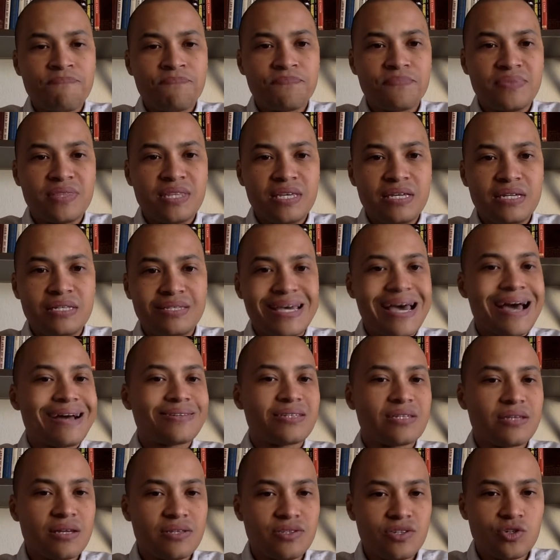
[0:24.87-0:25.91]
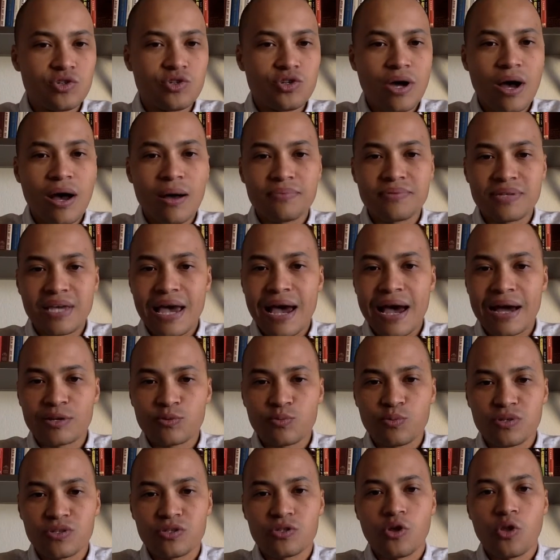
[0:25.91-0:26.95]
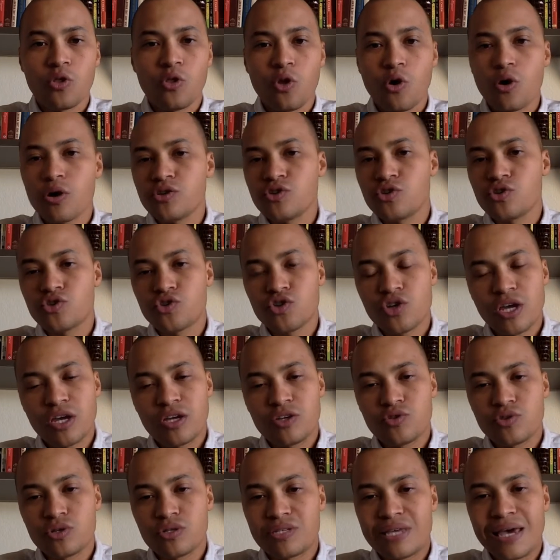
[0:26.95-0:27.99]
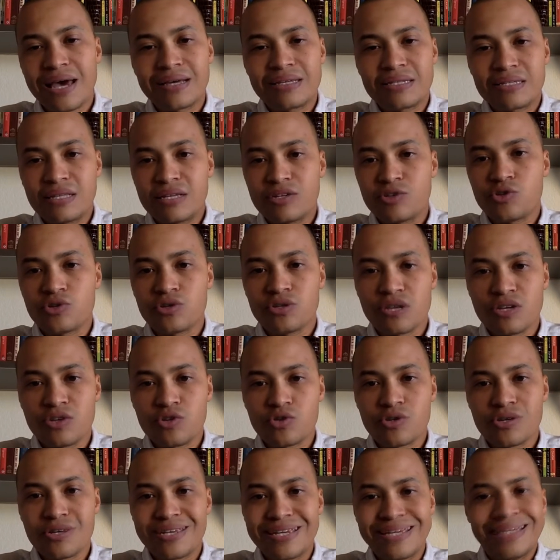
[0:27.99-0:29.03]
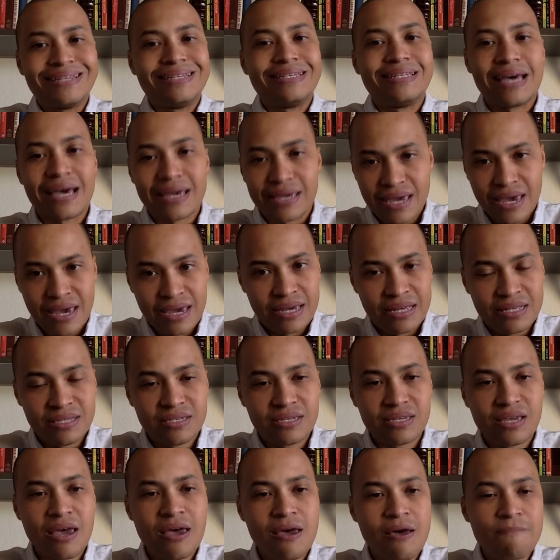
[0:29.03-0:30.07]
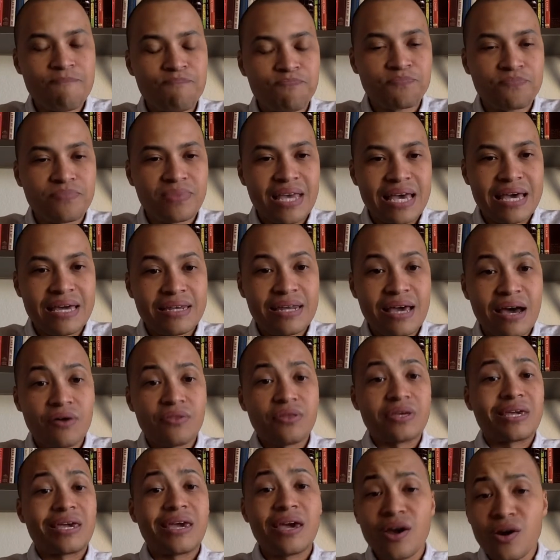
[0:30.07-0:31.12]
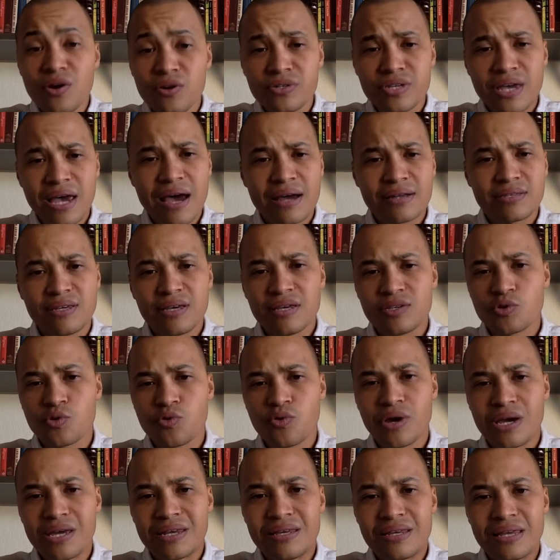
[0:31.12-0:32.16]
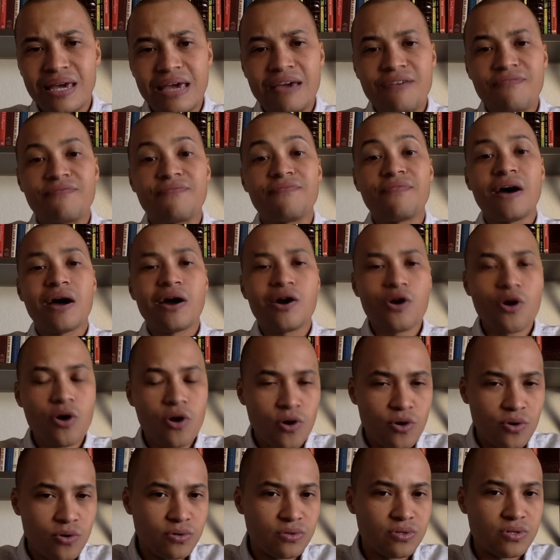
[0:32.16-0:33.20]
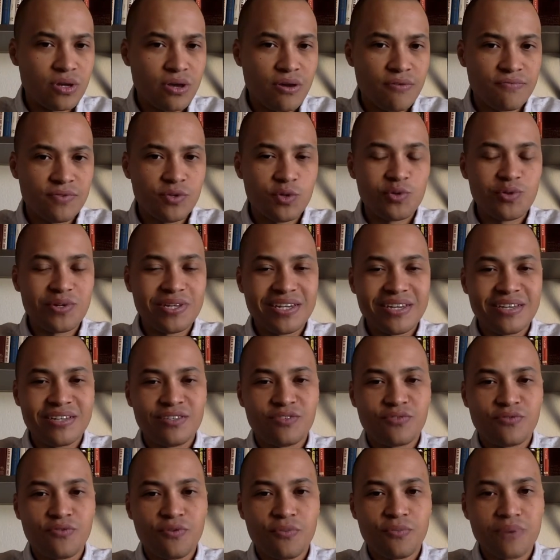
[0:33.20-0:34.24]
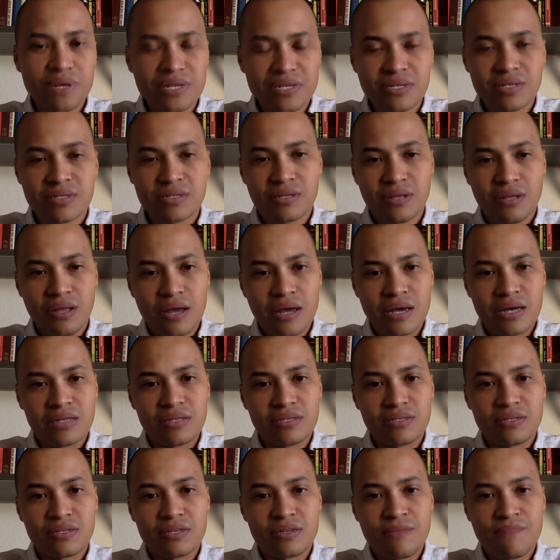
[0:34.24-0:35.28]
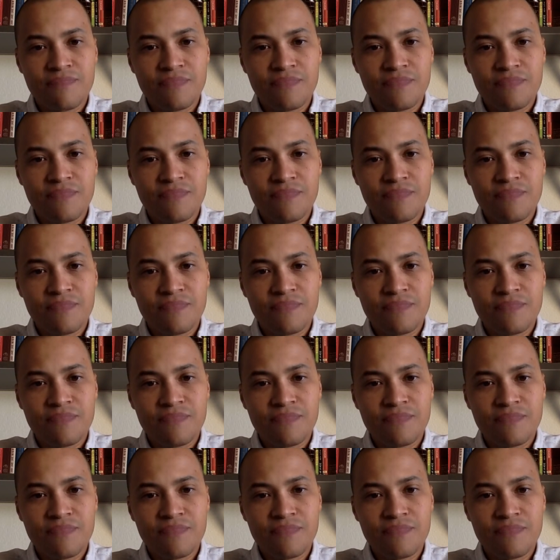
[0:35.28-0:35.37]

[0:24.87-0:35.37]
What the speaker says: the Tax Cuts and Jobs Act was the largest change to tax legislation in decades. And now the CARES Act has created a fire hose of new needs for business clients.